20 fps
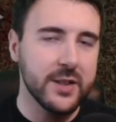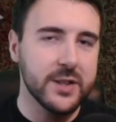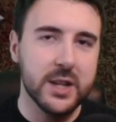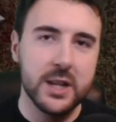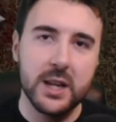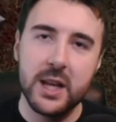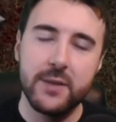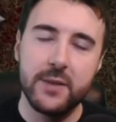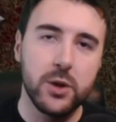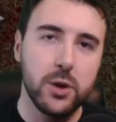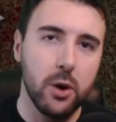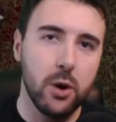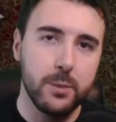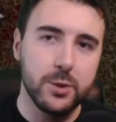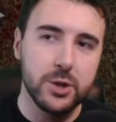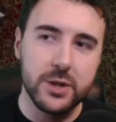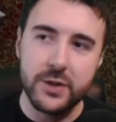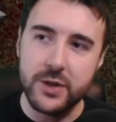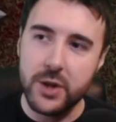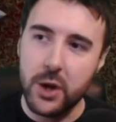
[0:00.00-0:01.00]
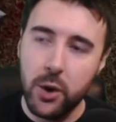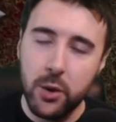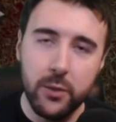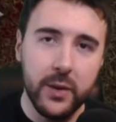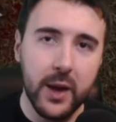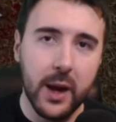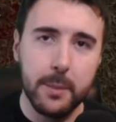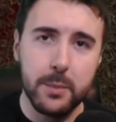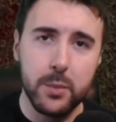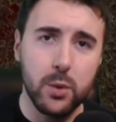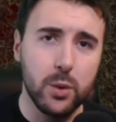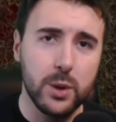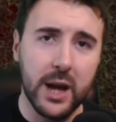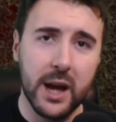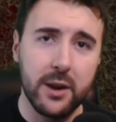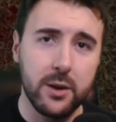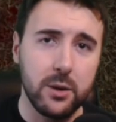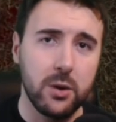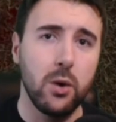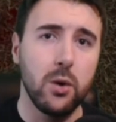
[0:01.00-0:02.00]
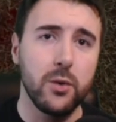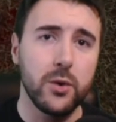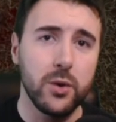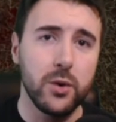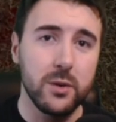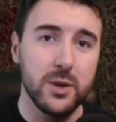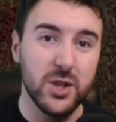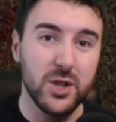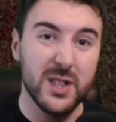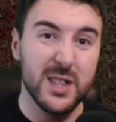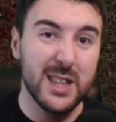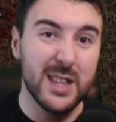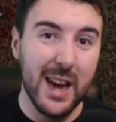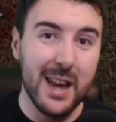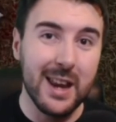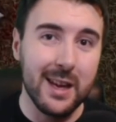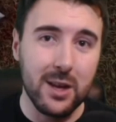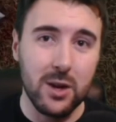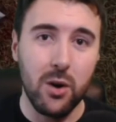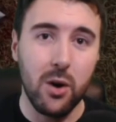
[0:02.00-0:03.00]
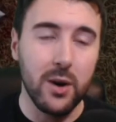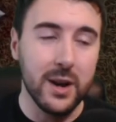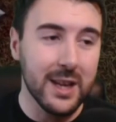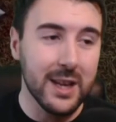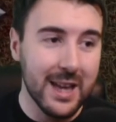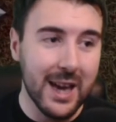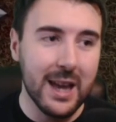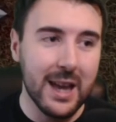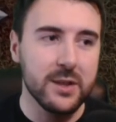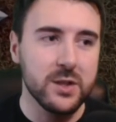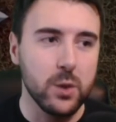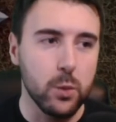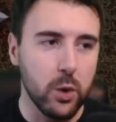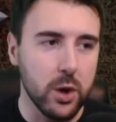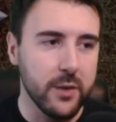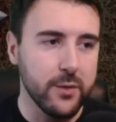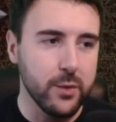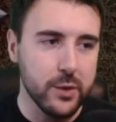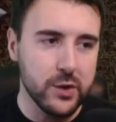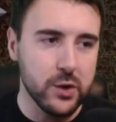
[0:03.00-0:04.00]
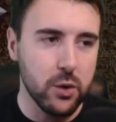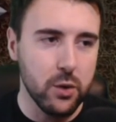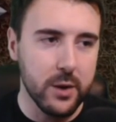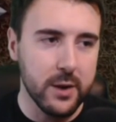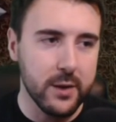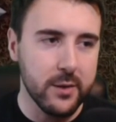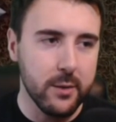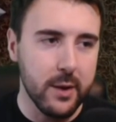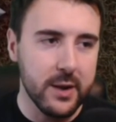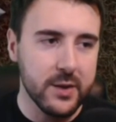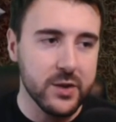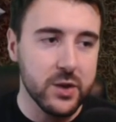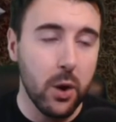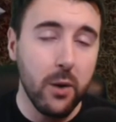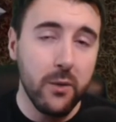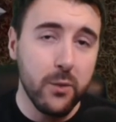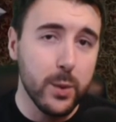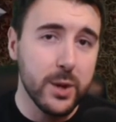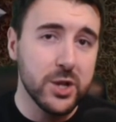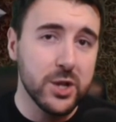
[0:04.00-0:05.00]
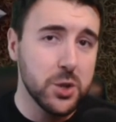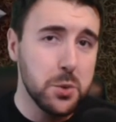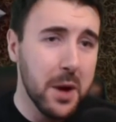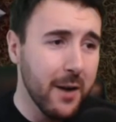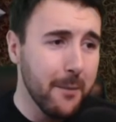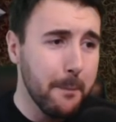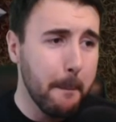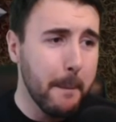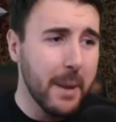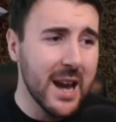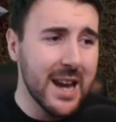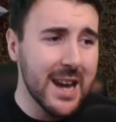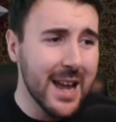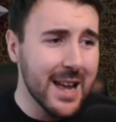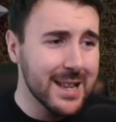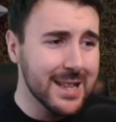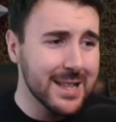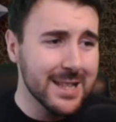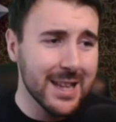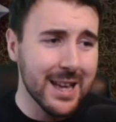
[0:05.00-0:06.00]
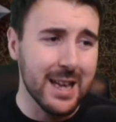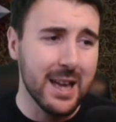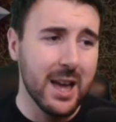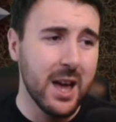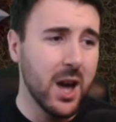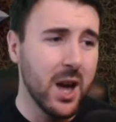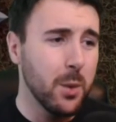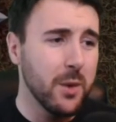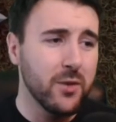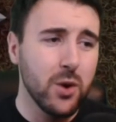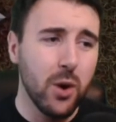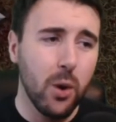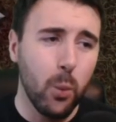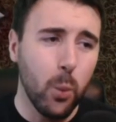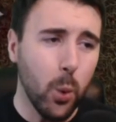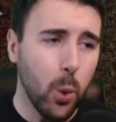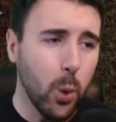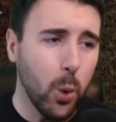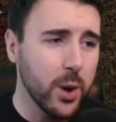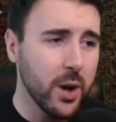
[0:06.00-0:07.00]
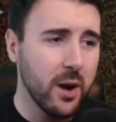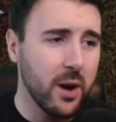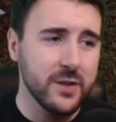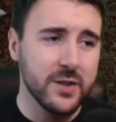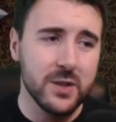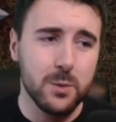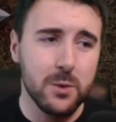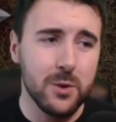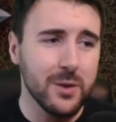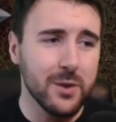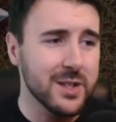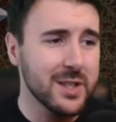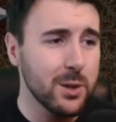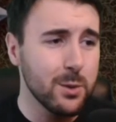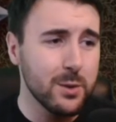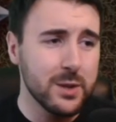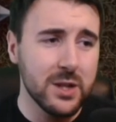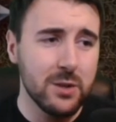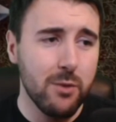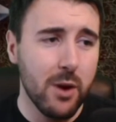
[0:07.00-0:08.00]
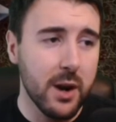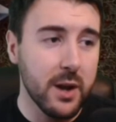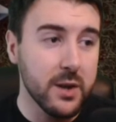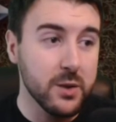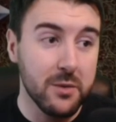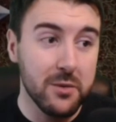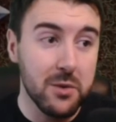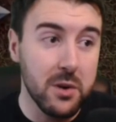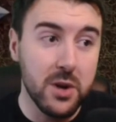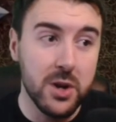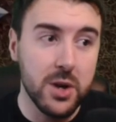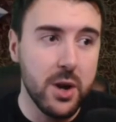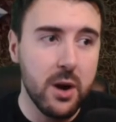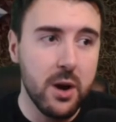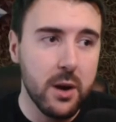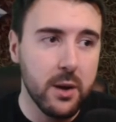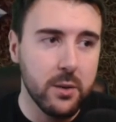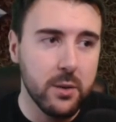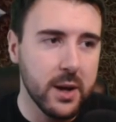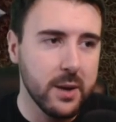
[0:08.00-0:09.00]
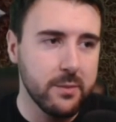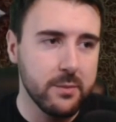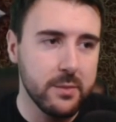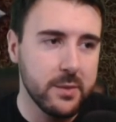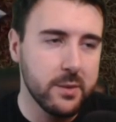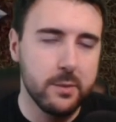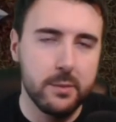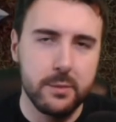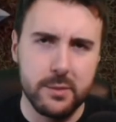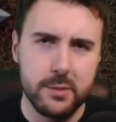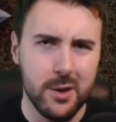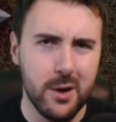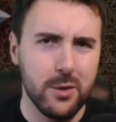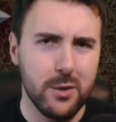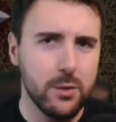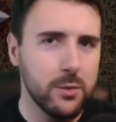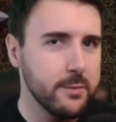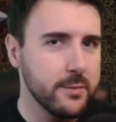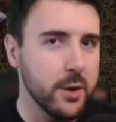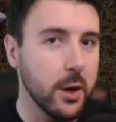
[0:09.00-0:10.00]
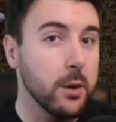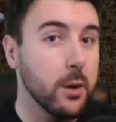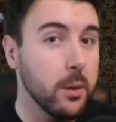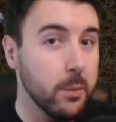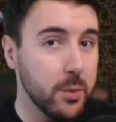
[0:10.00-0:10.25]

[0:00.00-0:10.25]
that's going to give you the option to hoon that ball down a corridor and just get it gone and get it to one of your scoring threats, of which you have plenty. We've got War Dancers, we've got Stilty Runners, we've got Nurgle? No, but